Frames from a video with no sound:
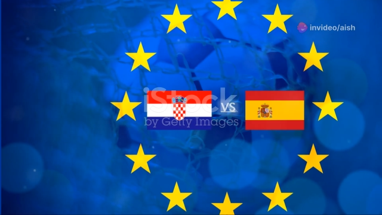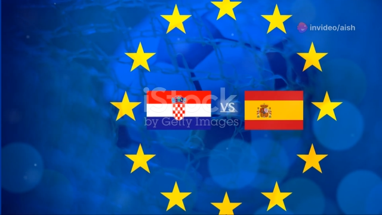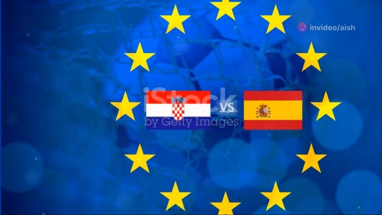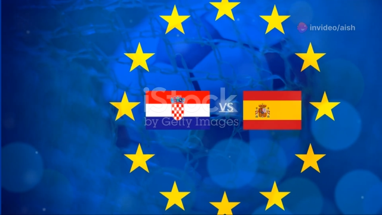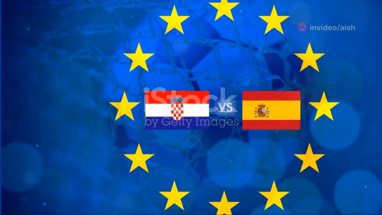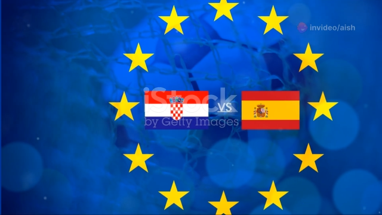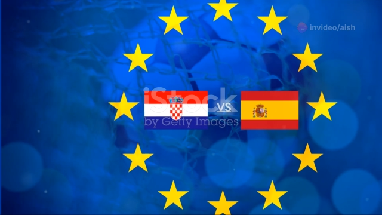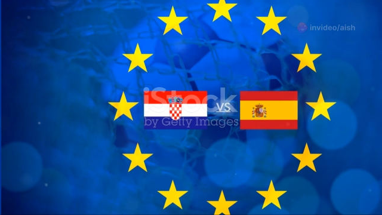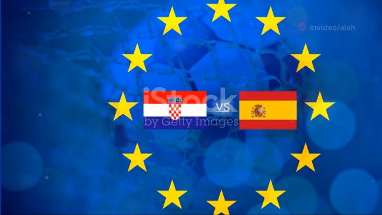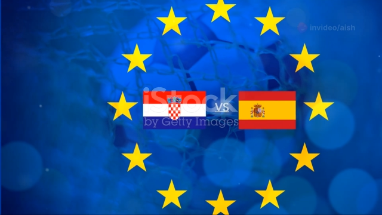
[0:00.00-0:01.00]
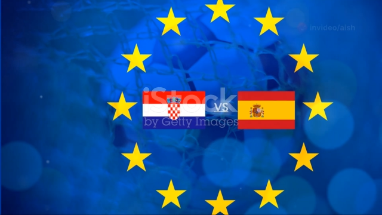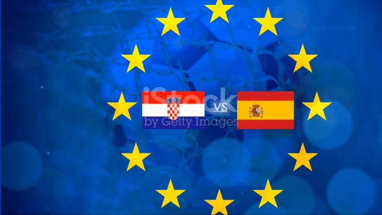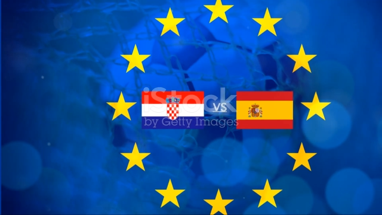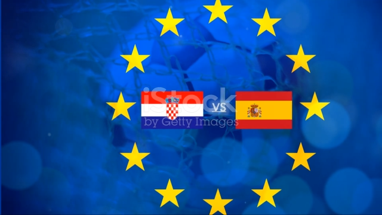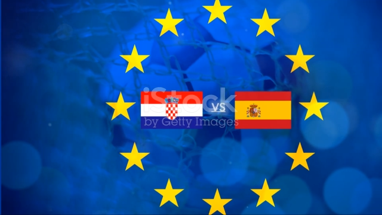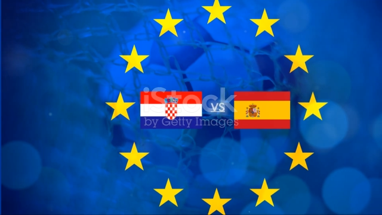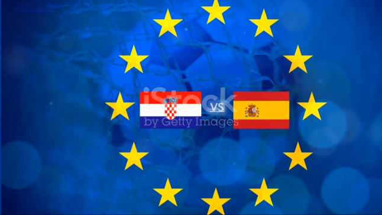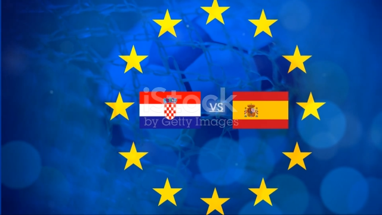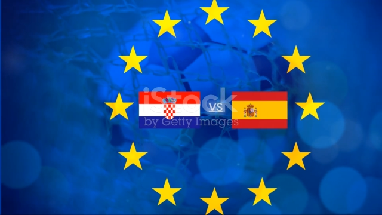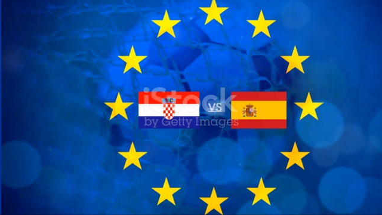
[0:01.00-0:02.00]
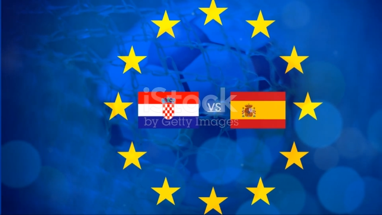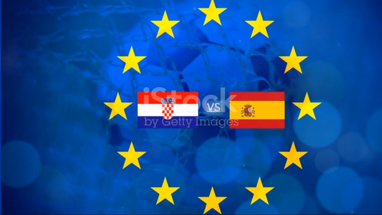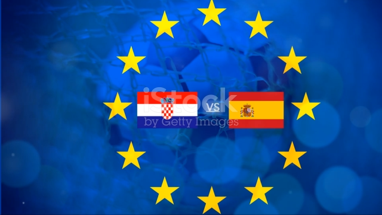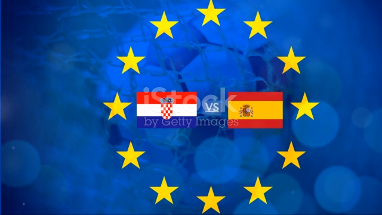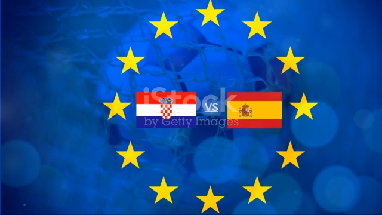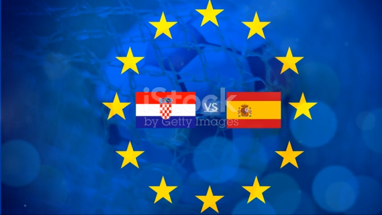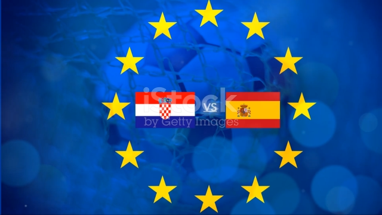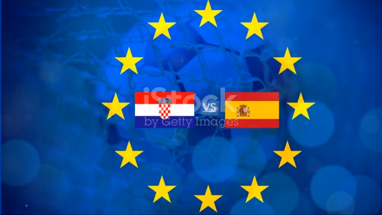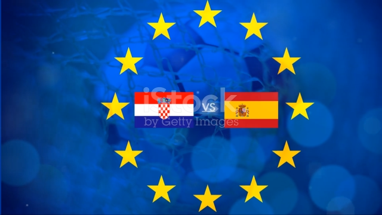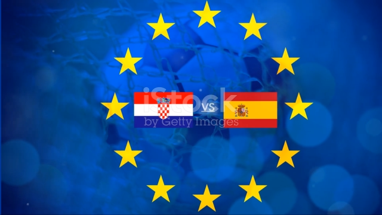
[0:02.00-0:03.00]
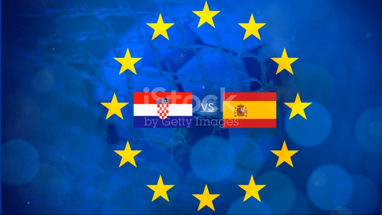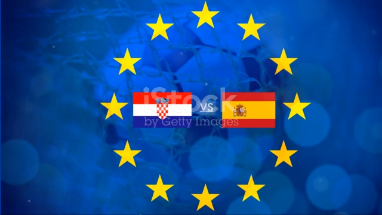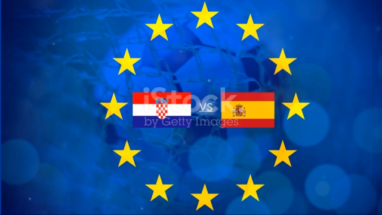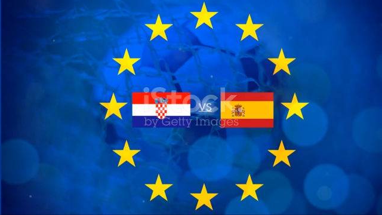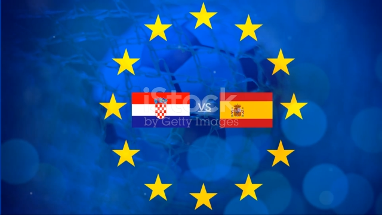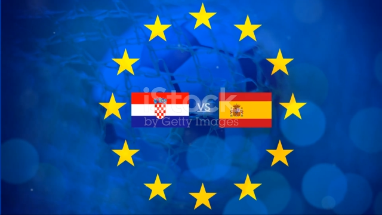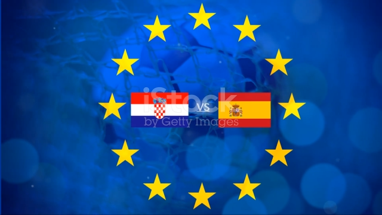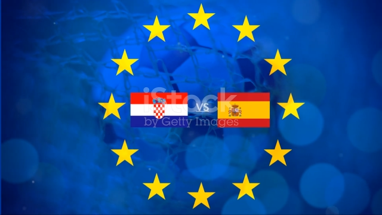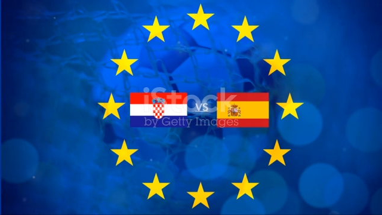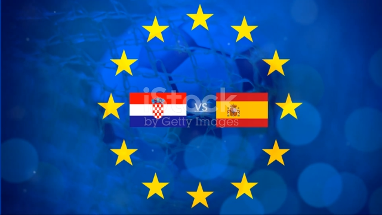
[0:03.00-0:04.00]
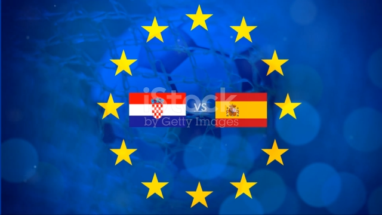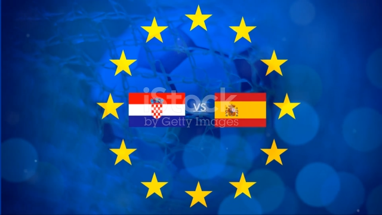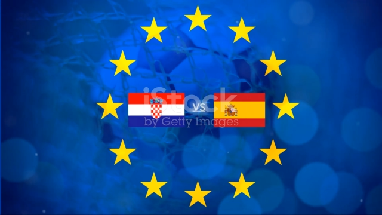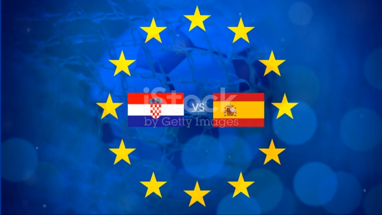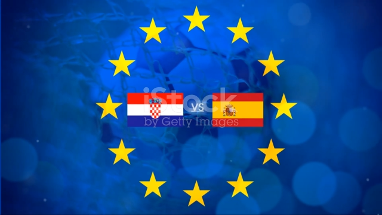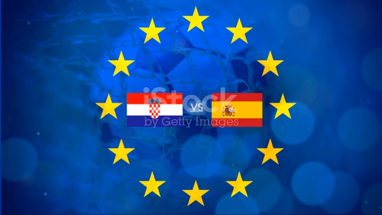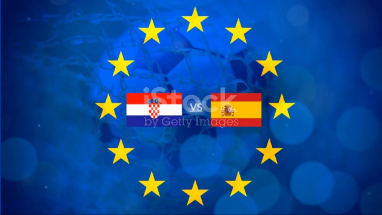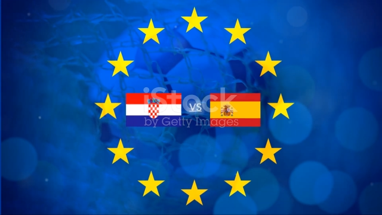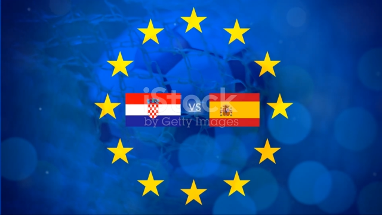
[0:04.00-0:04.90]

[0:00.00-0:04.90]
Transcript: (no speaker visible)